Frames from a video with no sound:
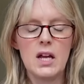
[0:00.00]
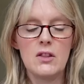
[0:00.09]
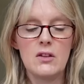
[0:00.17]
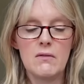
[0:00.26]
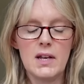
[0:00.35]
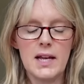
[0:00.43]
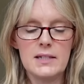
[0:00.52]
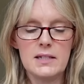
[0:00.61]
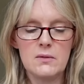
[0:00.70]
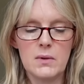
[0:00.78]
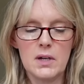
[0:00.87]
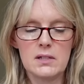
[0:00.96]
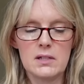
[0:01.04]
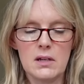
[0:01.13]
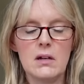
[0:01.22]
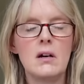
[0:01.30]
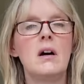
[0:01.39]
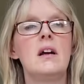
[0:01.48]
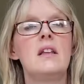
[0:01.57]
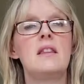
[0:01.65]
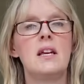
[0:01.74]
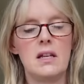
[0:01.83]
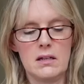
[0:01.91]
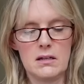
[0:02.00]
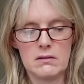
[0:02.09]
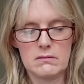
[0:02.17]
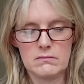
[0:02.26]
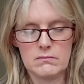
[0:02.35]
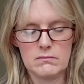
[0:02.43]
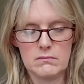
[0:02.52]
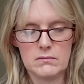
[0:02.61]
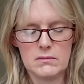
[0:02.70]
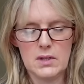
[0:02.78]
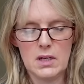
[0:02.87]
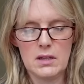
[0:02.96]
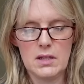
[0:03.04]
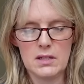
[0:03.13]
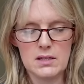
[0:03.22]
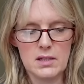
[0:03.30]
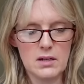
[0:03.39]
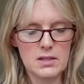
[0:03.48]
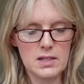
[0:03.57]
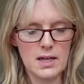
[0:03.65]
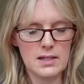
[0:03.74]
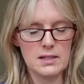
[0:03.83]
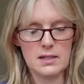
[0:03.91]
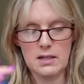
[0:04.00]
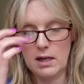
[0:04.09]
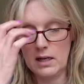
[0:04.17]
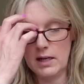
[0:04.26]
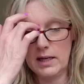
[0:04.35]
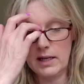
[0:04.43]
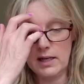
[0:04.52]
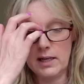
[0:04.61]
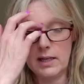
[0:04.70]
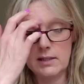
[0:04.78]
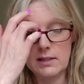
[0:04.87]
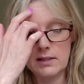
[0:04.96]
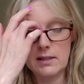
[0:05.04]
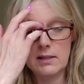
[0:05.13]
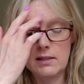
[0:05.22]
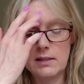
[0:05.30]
The related words are I think. The associated colour is